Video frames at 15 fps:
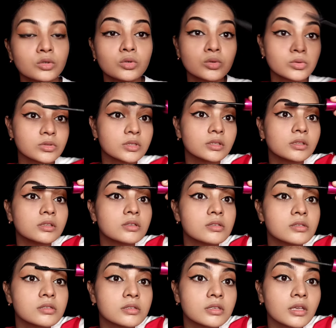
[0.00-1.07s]
Using the
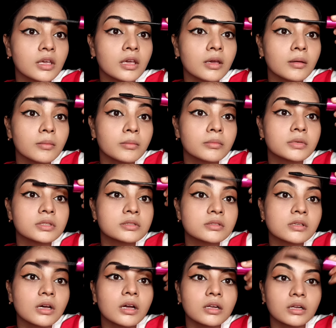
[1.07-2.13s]
same
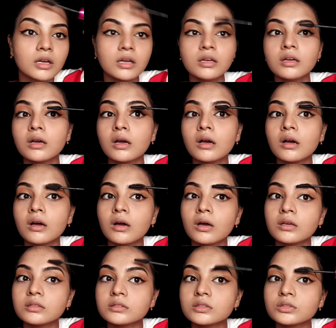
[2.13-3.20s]
mascara
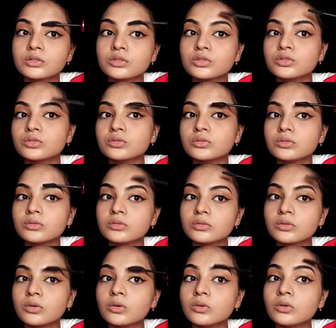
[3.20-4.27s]
just to
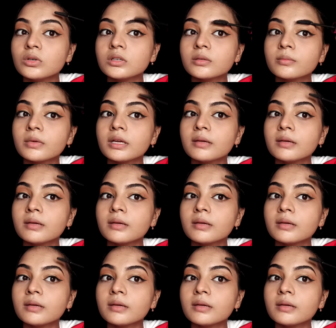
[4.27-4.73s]
hold my